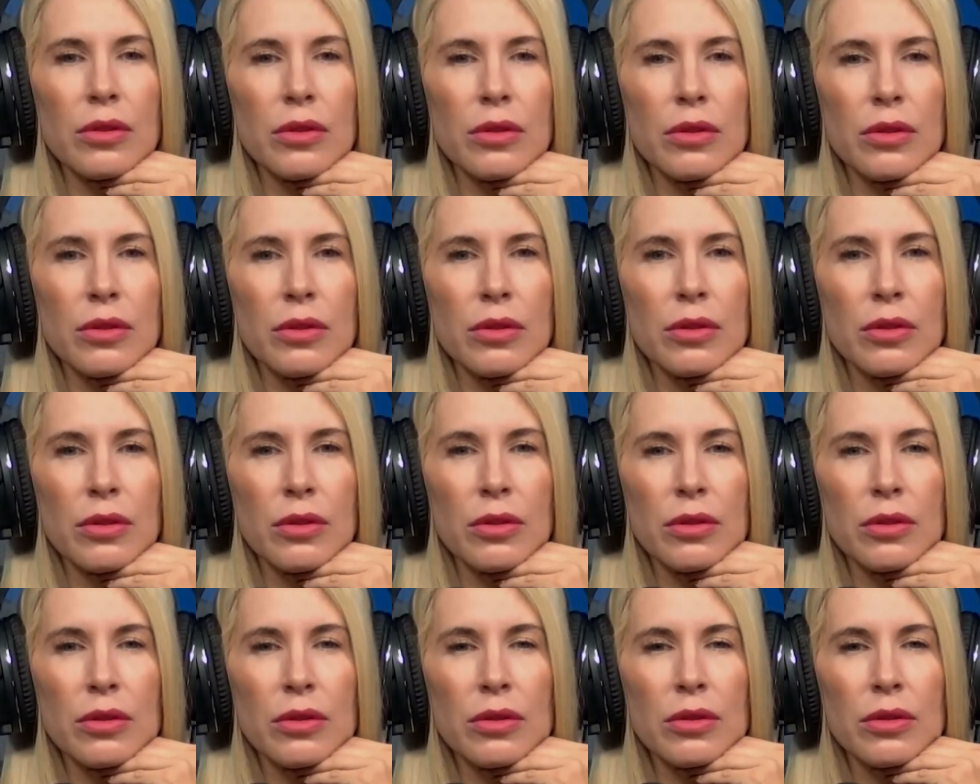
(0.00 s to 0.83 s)

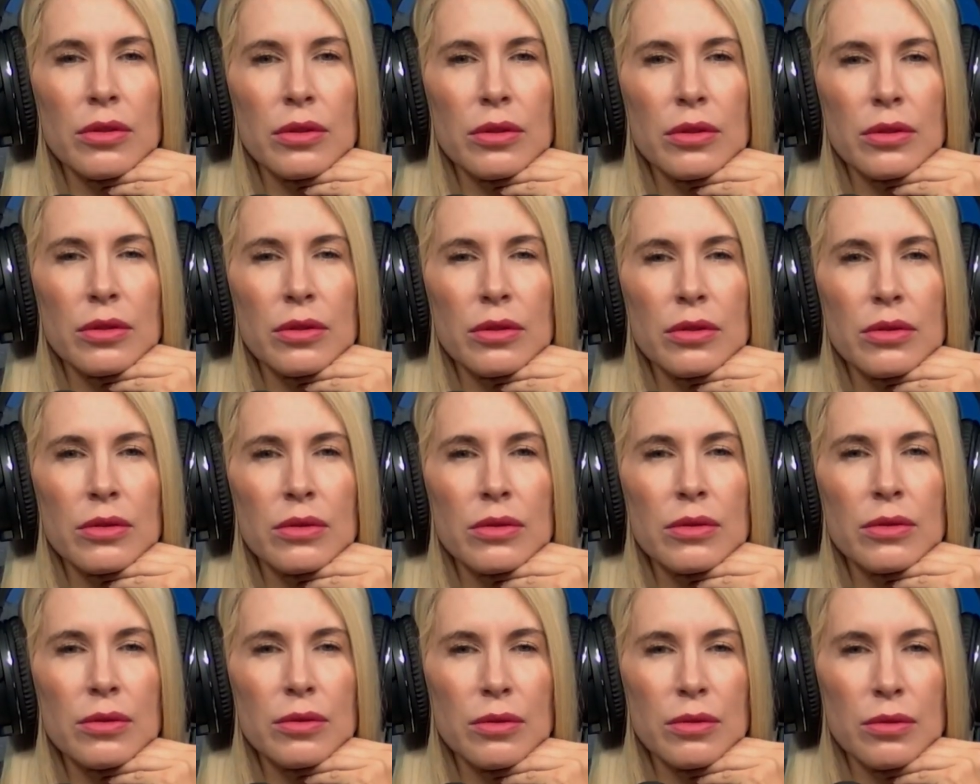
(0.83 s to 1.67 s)

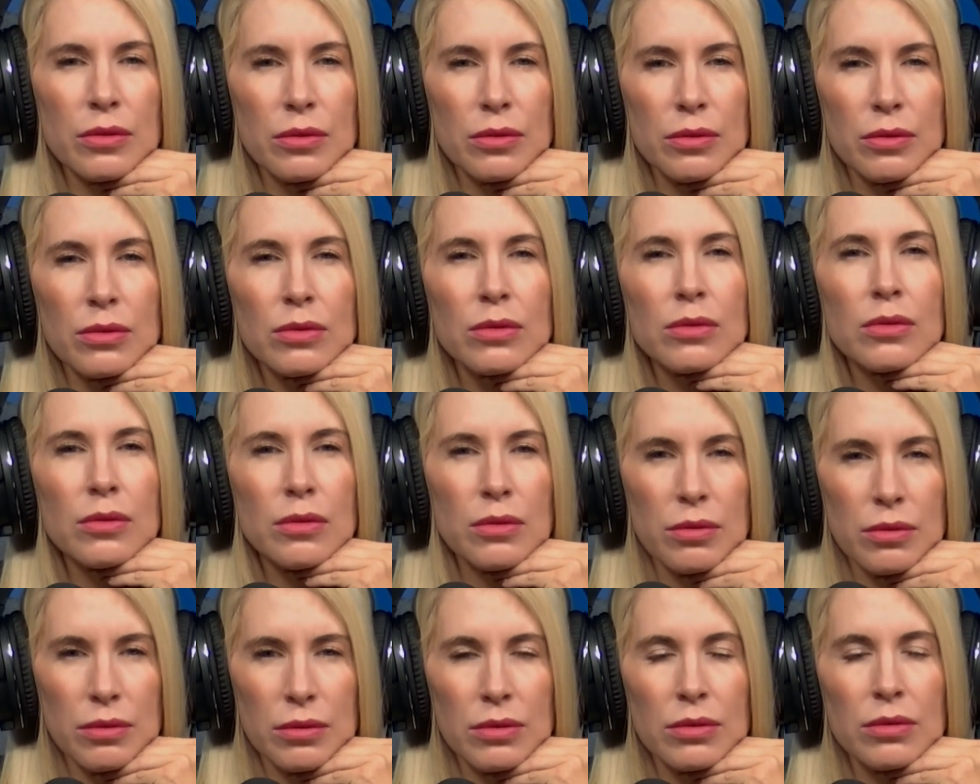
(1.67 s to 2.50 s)

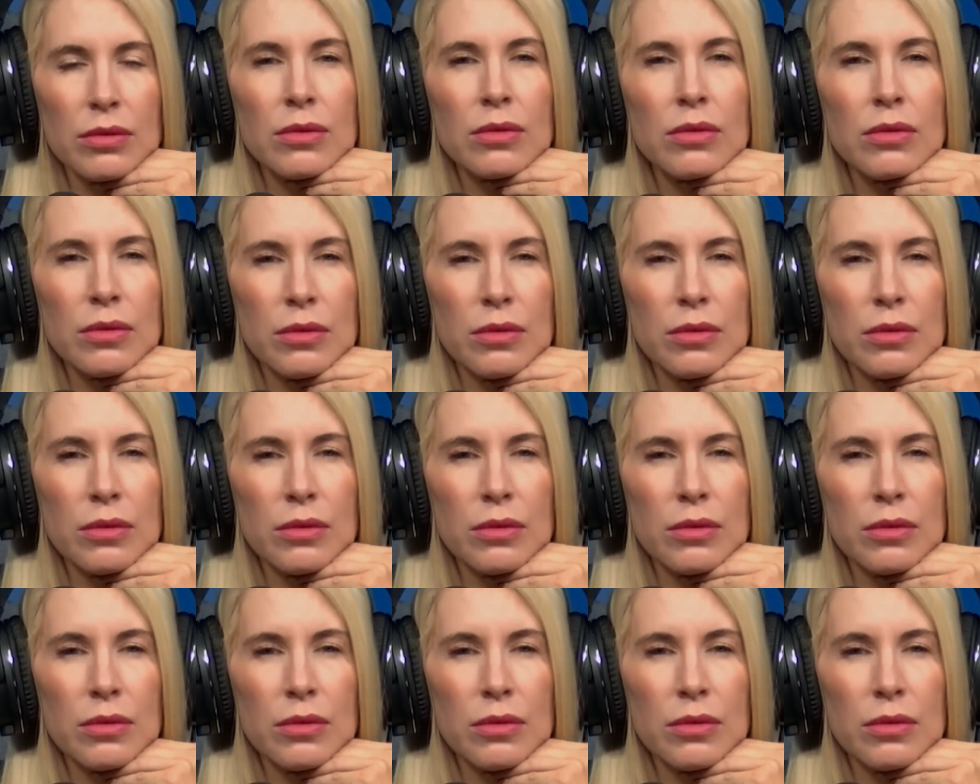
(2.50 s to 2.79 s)
(silent)